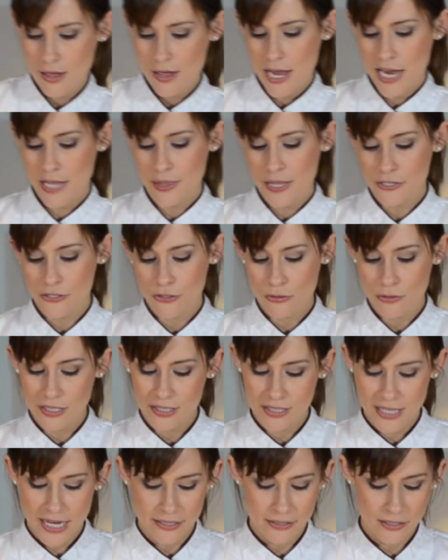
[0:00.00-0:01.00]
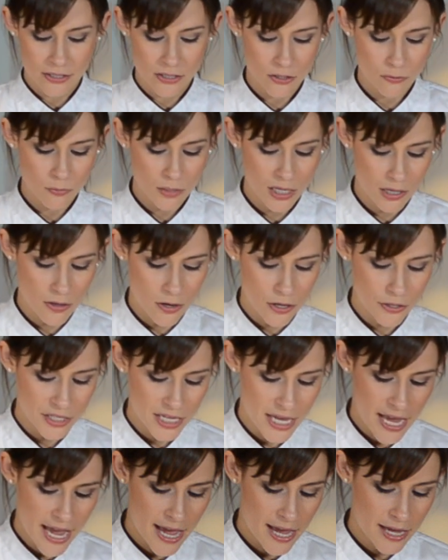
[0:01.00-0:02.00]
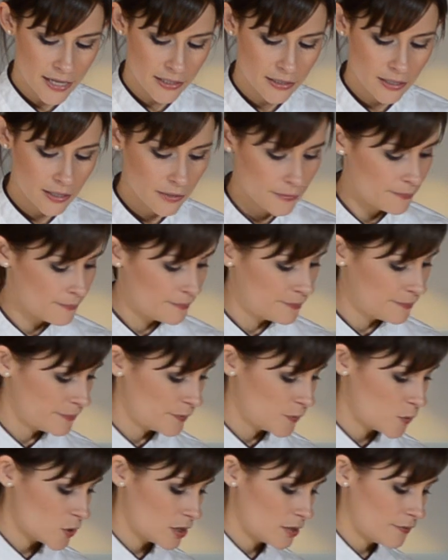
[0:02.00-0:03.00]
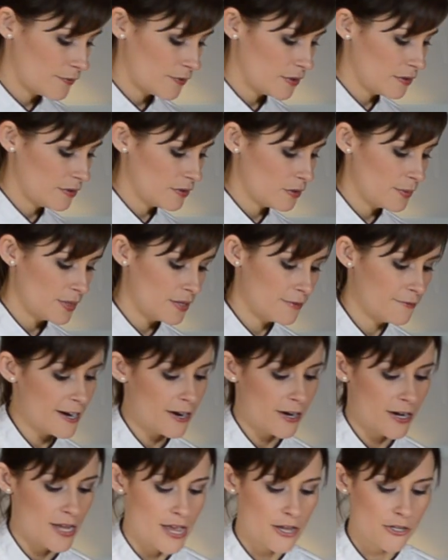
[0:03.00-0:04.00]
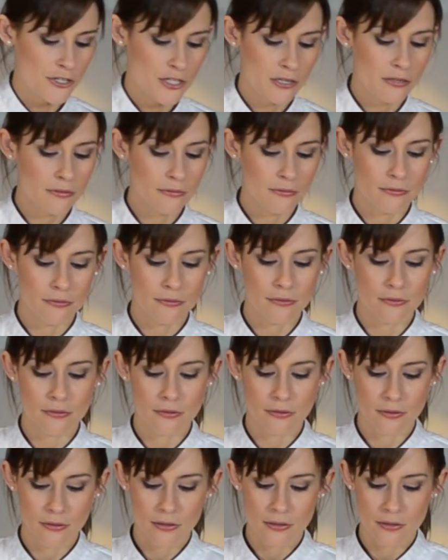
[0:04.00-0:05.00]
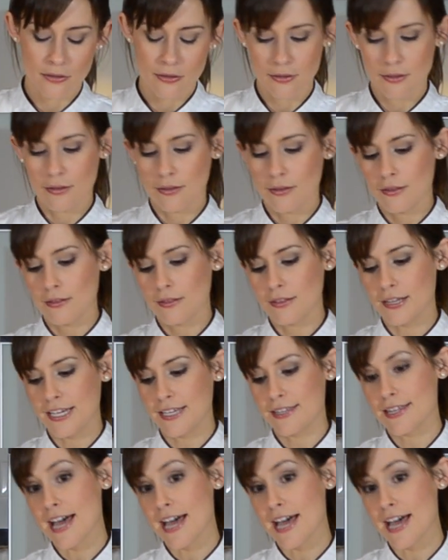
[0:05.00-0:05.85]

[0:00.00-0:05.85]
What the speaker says: And then do the Santa Sweet on the end, just for a little bit of variation, like